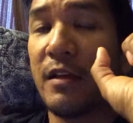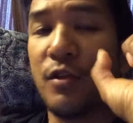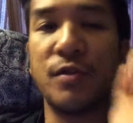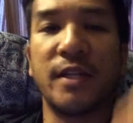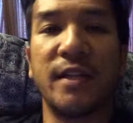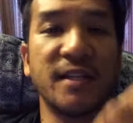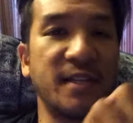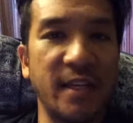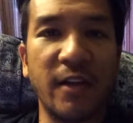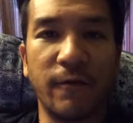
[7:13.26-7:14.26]
using the
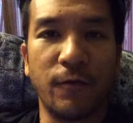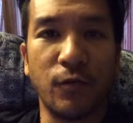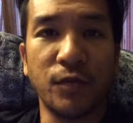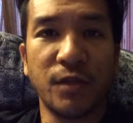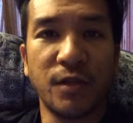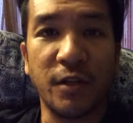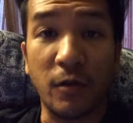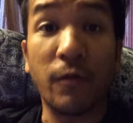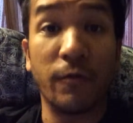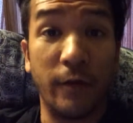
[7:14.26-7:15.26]
Zing foods,
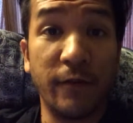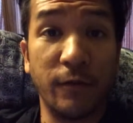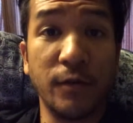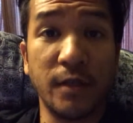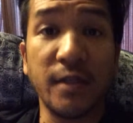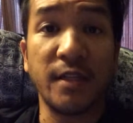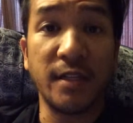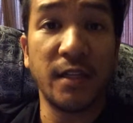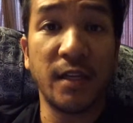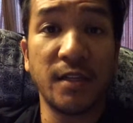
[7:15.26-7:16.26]
the free foods, the
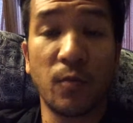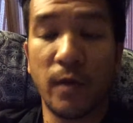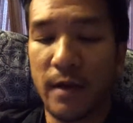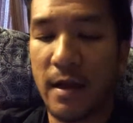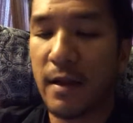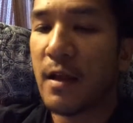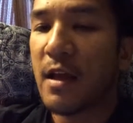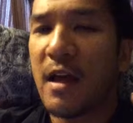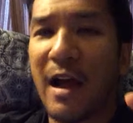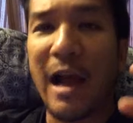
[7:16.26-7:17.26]
seasonings and whatnot,
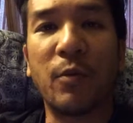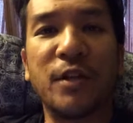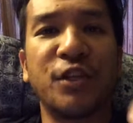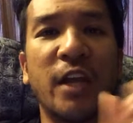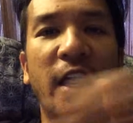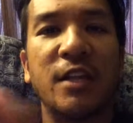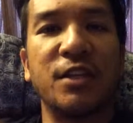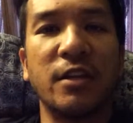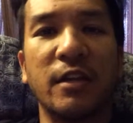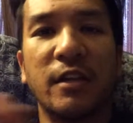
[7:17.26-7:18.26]
I would
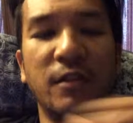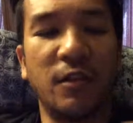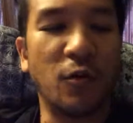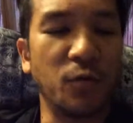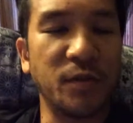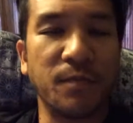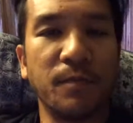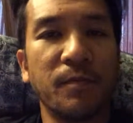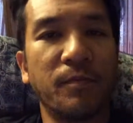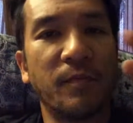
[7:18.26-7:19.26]
change those.
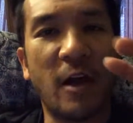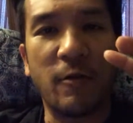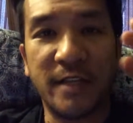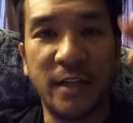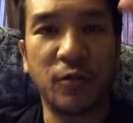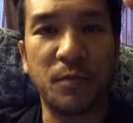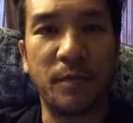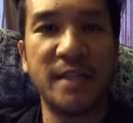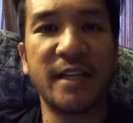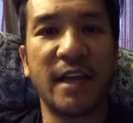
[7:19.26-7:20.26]
I would take those
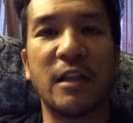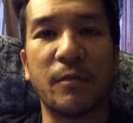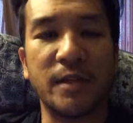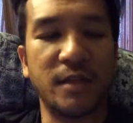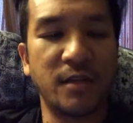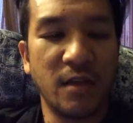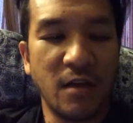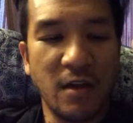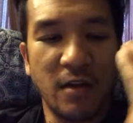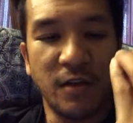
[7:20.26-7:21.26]
basic elements.
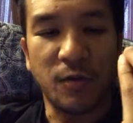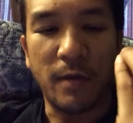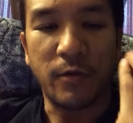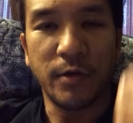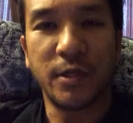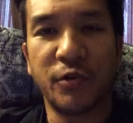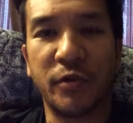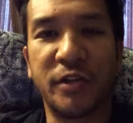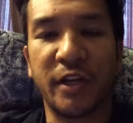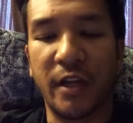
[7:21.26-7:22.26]
So my
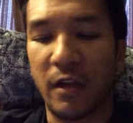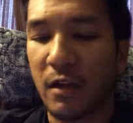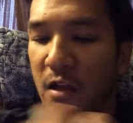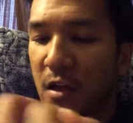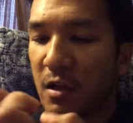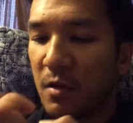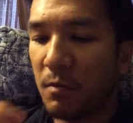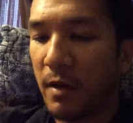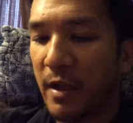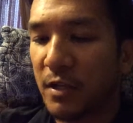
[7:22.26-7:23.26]
rotisserie chicken,
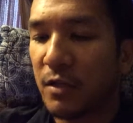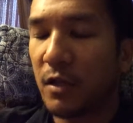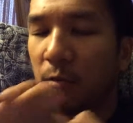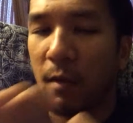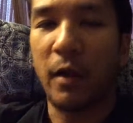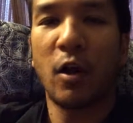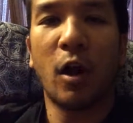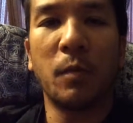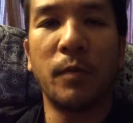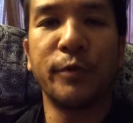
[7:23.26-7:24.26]
my
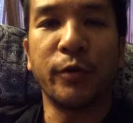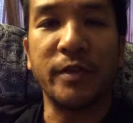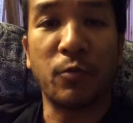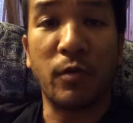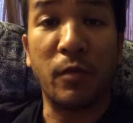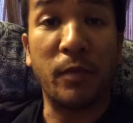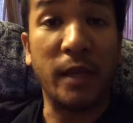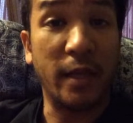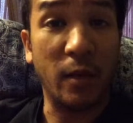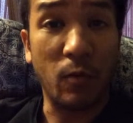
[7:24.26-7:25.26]
carb of choice, whether it
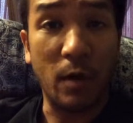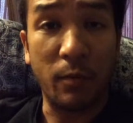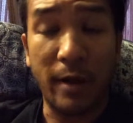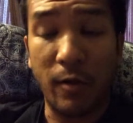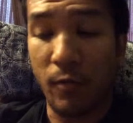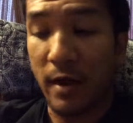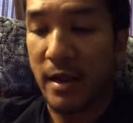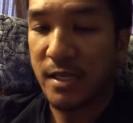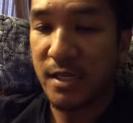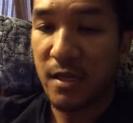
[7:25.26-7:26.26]
be quinoa, brown
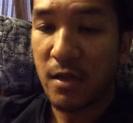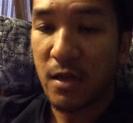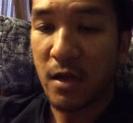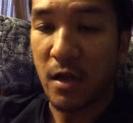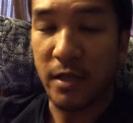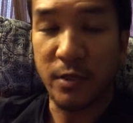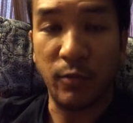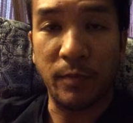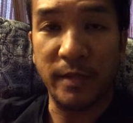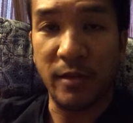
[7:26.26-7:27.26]
rice,
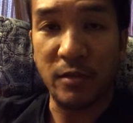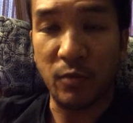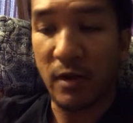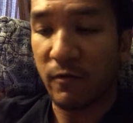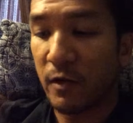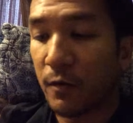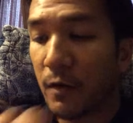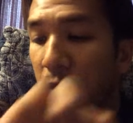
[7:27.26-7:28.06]
sweet potatoes, whatever.